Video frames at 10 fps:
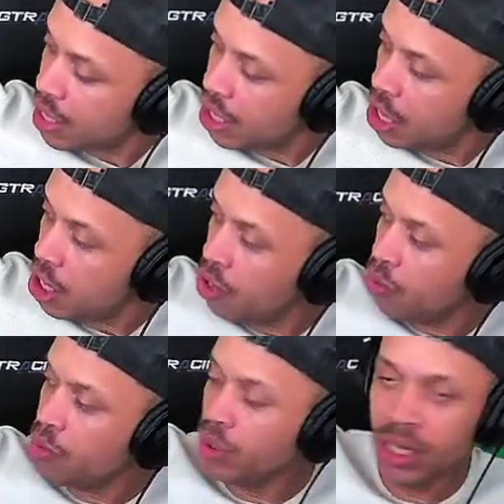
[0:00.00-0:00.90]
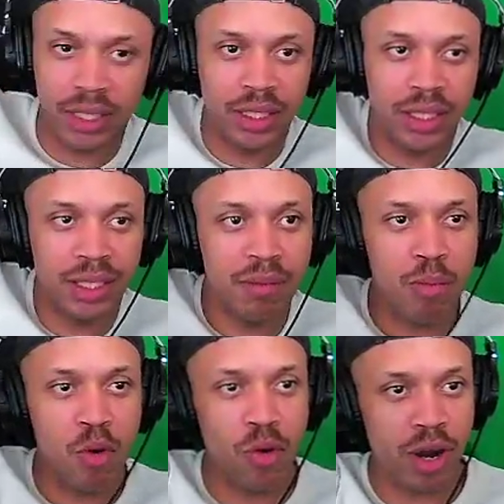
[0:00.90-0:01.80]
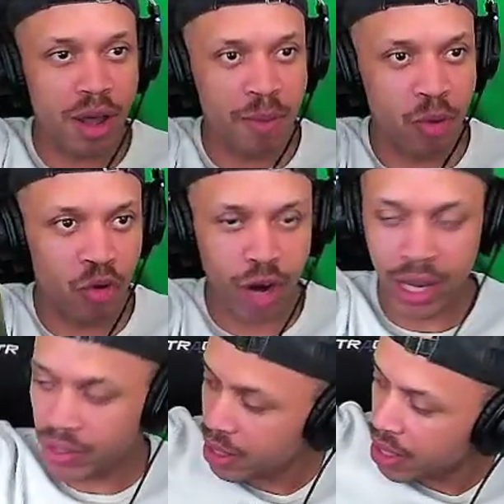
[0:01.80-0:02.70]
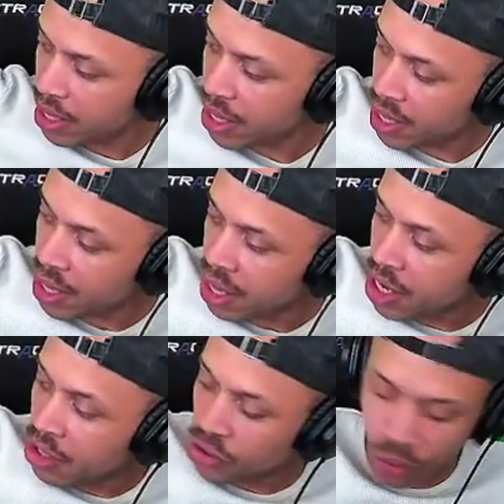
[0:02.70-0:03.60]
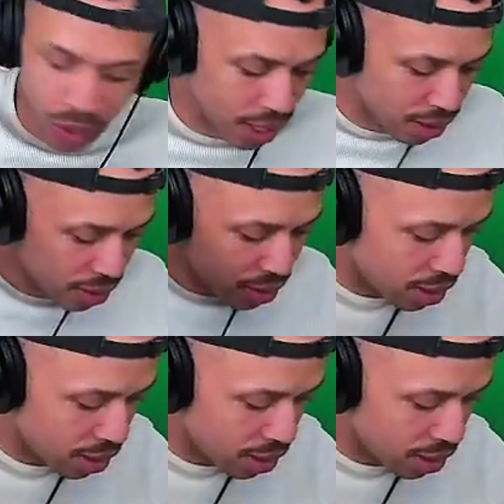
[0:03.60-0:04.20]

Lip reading: Oh yes, more grassy. So yes,